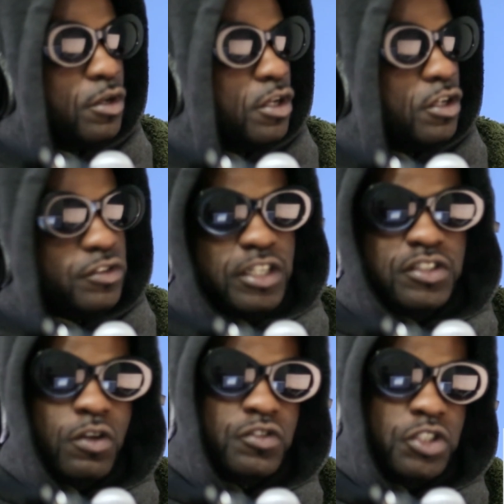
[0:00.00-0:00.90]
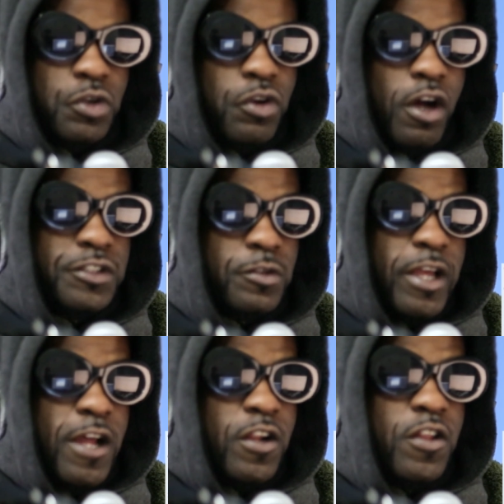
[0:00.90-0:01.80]
So that just goes to show you also
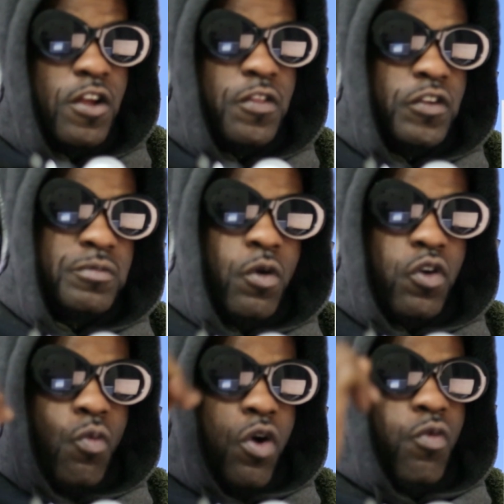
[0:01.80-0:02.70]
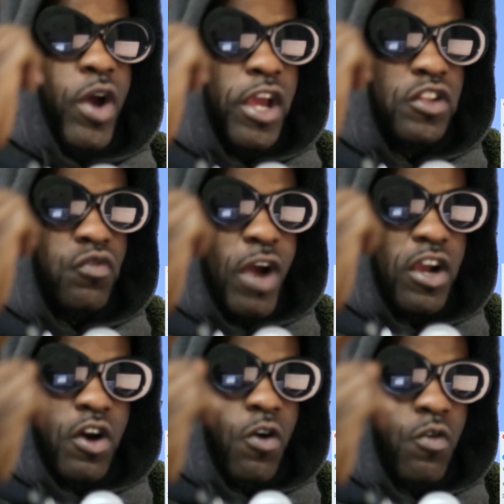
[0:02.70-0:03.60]
that there's more than one way to write
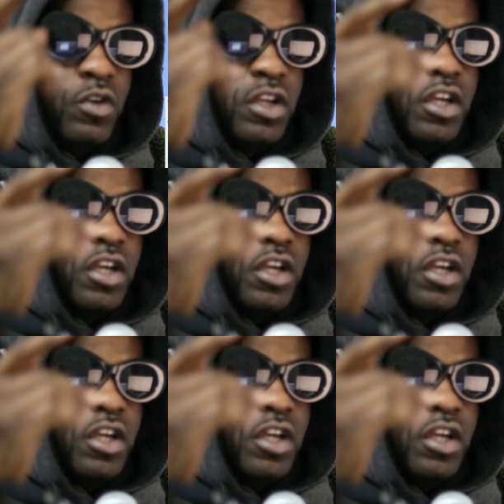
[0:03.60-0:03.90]
code.